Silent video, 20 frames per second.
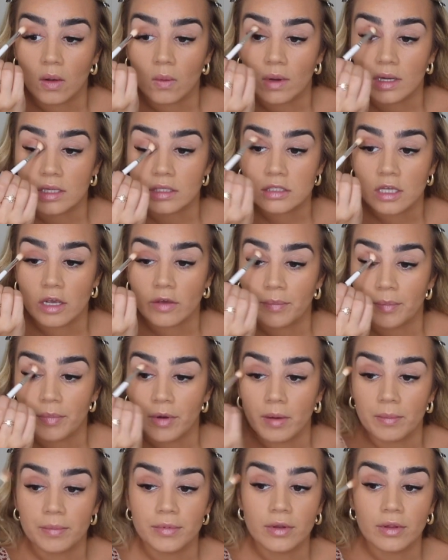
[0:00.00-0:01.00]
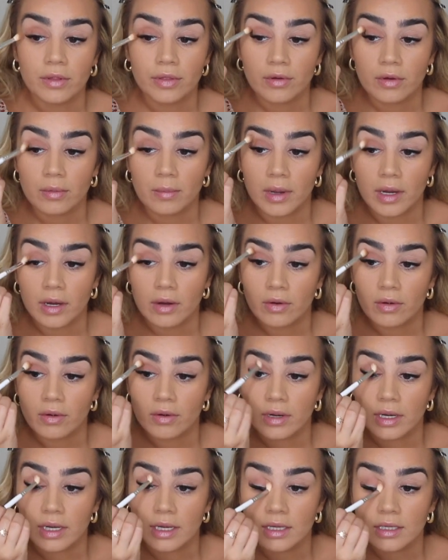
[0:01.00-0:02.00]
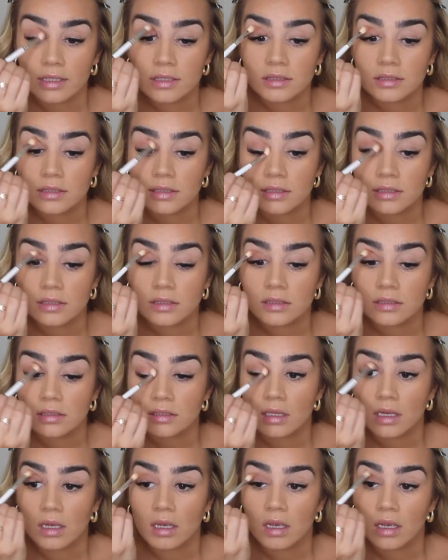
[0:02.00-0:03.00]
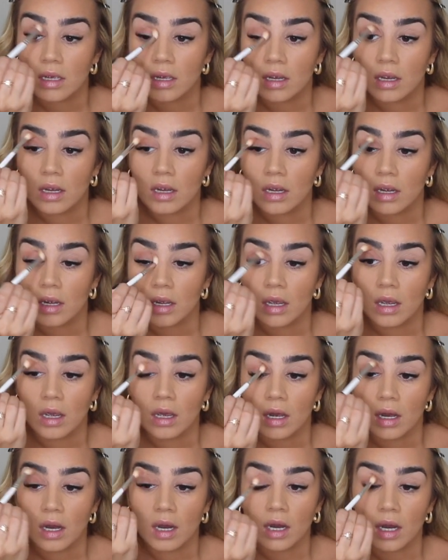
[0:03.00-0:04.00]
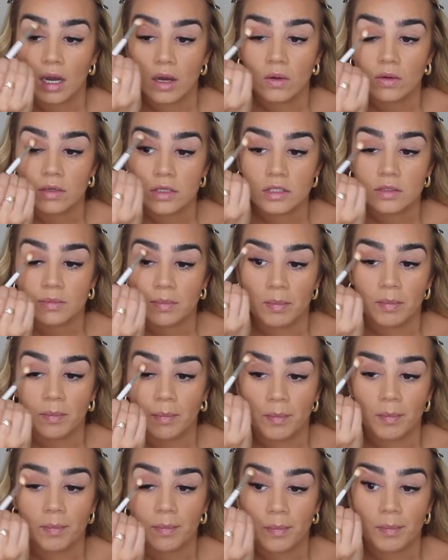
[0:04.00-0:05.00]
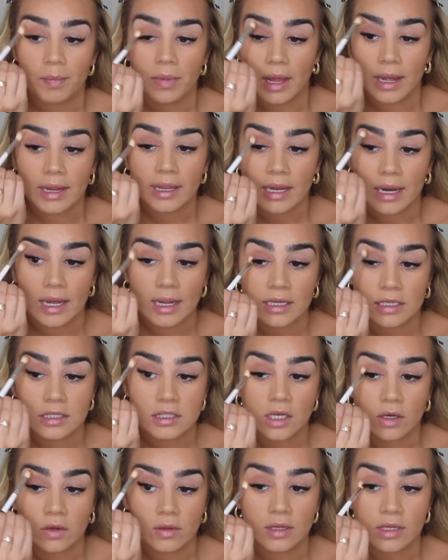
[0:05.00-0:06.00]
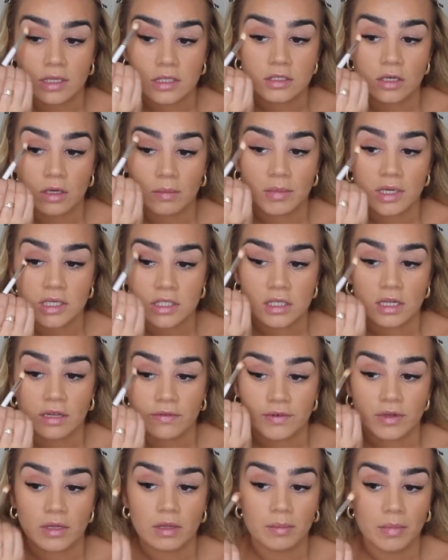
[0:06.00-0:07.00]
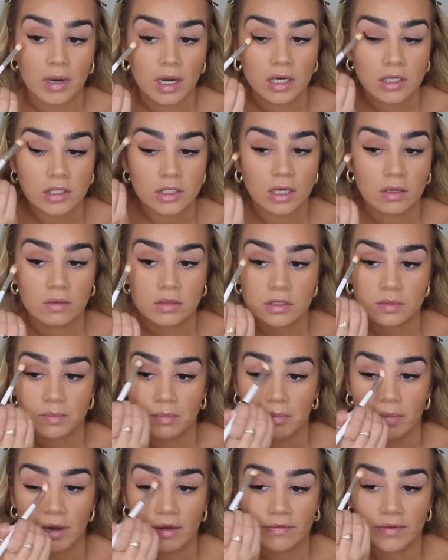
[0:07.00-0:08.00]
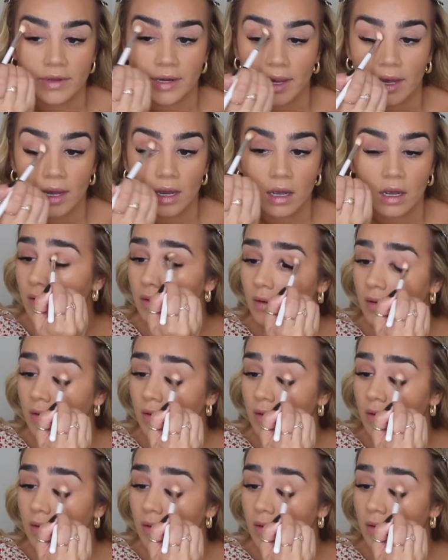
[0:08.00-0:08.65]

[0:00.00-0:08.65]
Once I've popped it through my crease, I'll just like, and I can tell that there's not much left on the brush, I'll just buff it out.